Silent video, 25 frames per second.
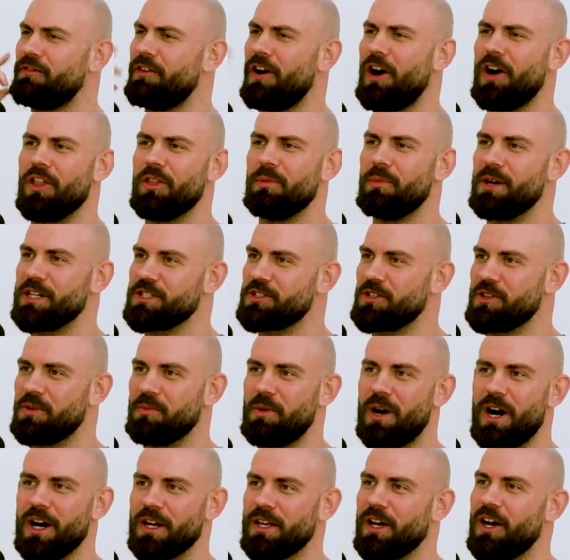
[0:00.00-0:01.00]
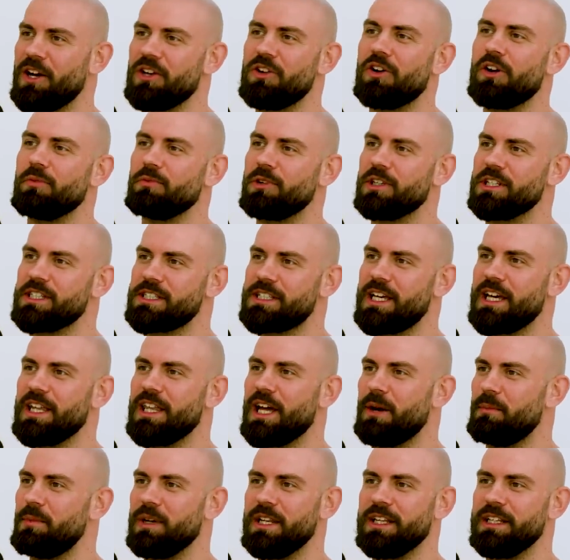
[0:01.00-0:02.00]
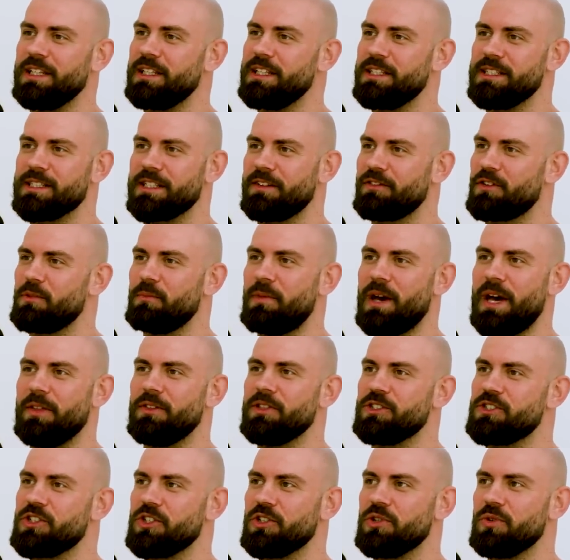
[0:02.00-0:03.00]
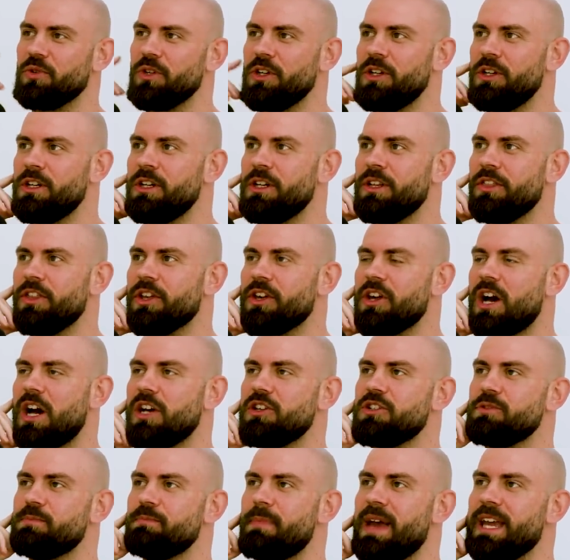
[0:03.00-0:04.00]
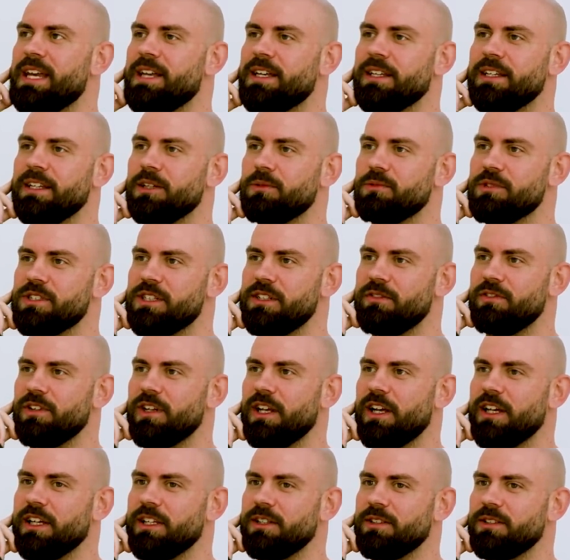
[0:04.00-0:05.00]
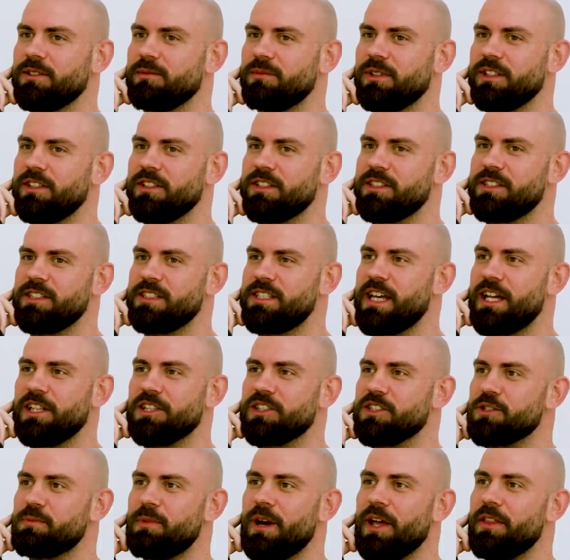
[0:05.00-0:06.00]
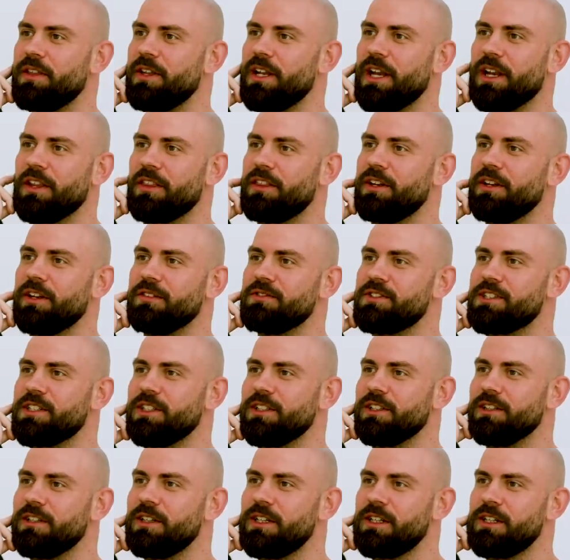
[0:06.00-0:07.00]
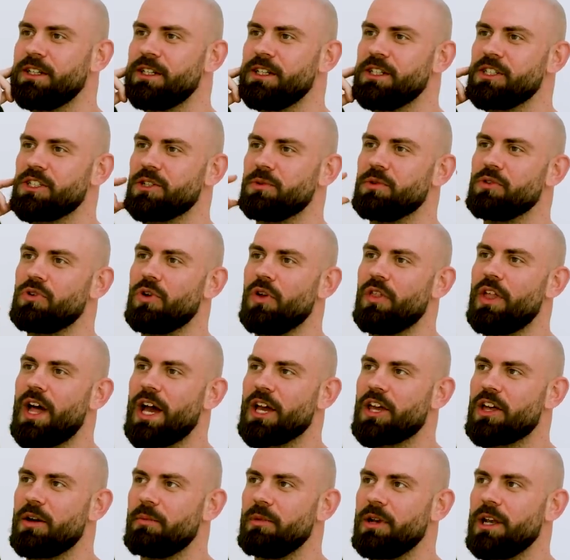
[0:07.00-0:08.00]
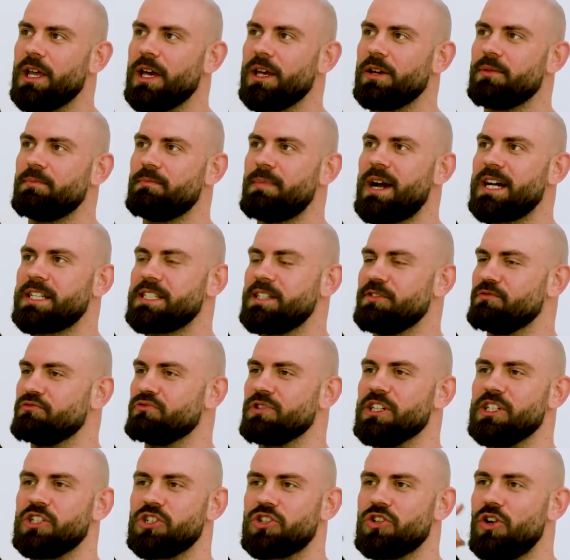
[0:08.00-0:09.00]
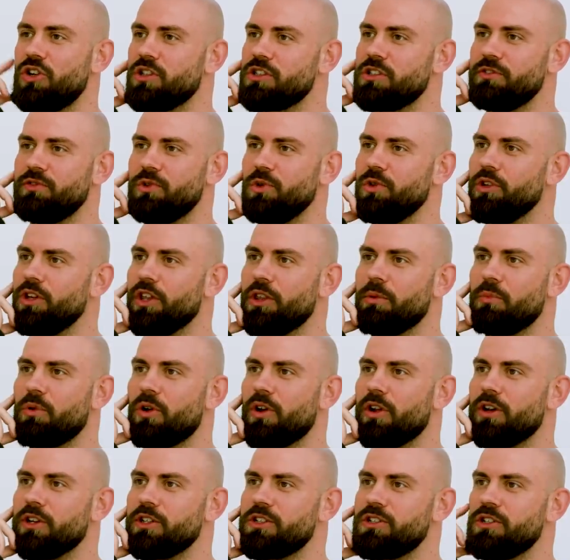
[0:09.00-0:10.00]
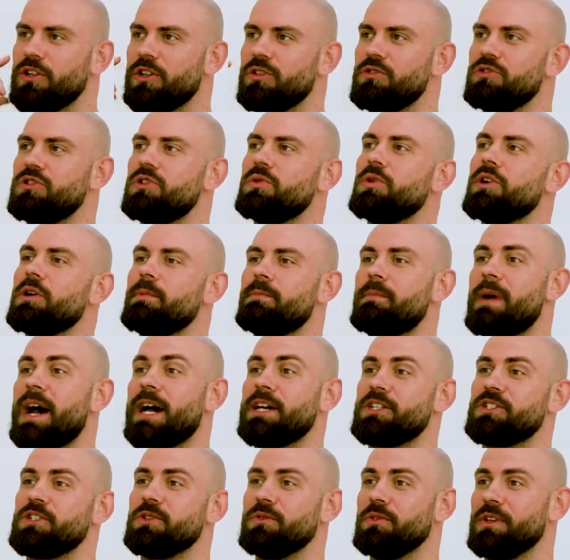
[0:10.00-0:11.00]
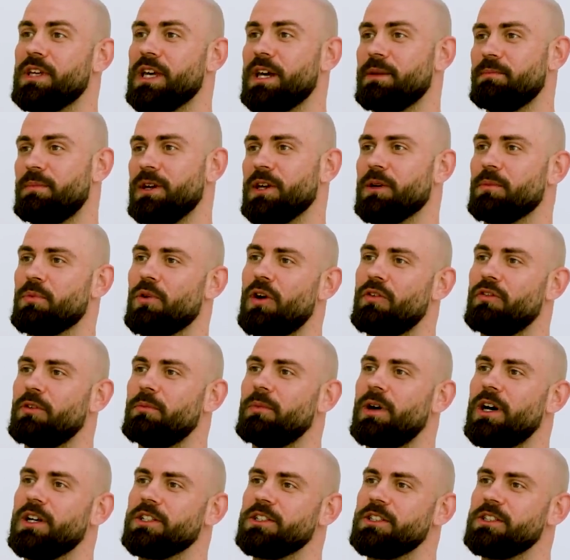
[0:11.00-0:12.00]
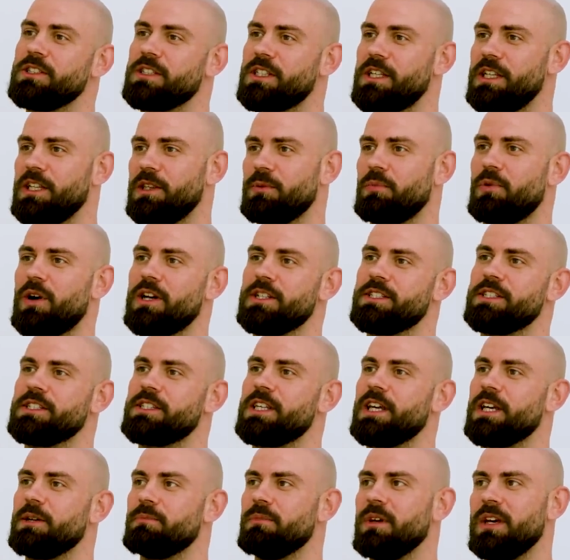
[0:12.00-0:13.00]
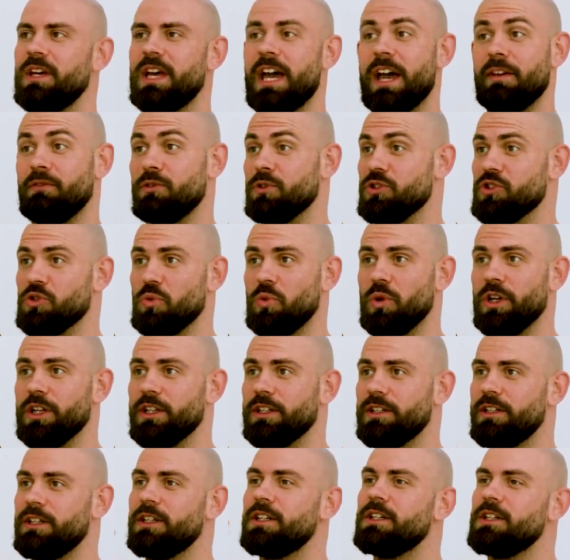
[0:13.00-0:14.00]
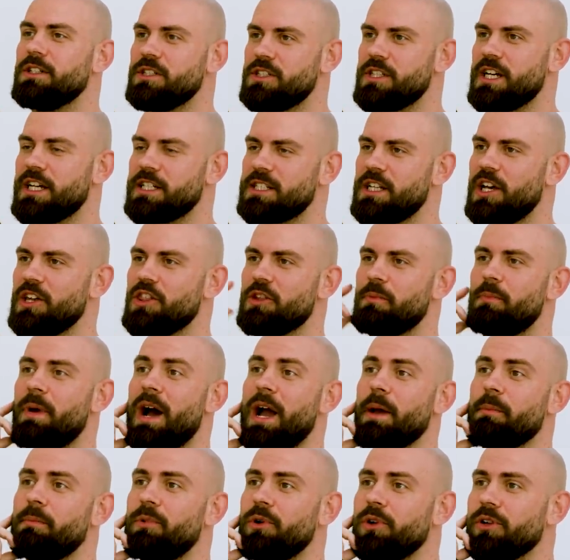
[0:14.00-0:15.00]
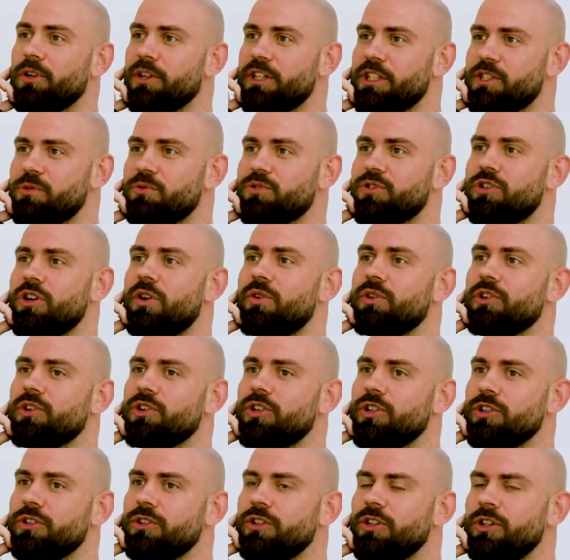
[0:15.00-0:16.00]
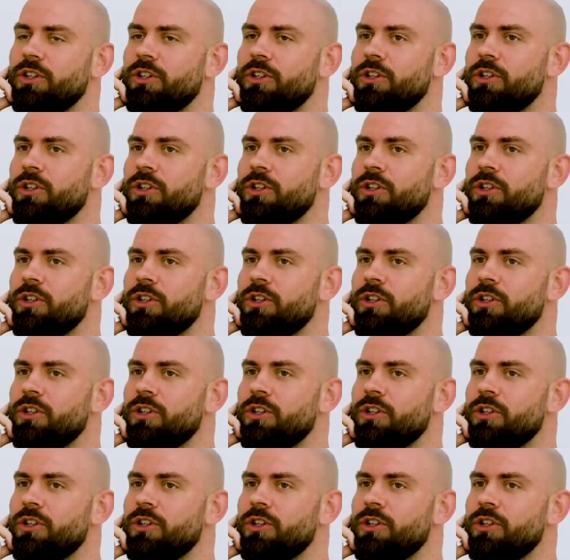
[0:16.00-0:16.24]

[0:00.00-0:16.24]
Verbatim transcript: far the best on the market. I know I'm going to say that, but it is. I've compared the two. The guy who's making it was even like, this is ten times better than anything I've seen. So we've got that coming now, massive restocks of all the other products. You know, you do it in mass, you can get bigger profit margins, keep the price the same, everyone's a winner. So that's like the back burner, that's what's going on.